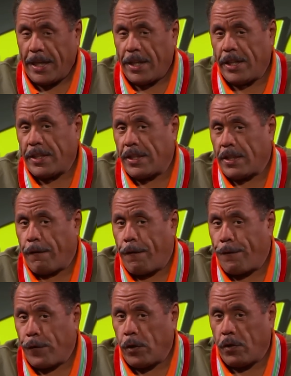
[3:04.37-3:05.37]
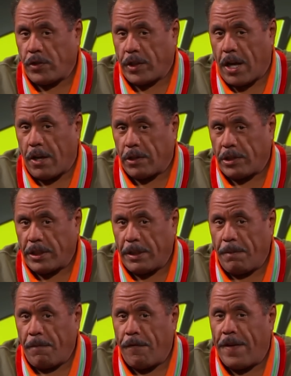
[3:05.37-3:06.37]
This is a full
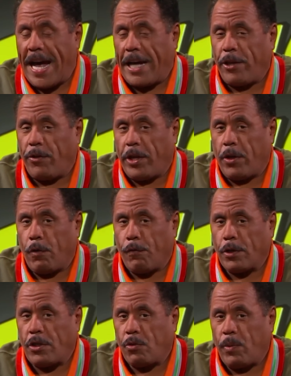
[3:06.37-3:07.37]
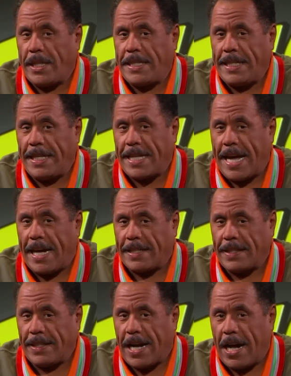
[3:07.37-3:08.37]
scholarship valued at over
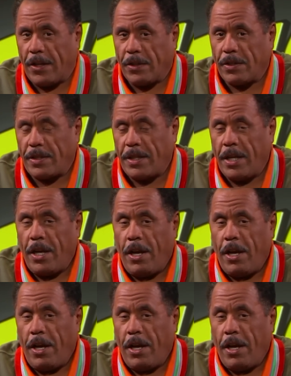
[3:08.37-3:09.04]
$20,000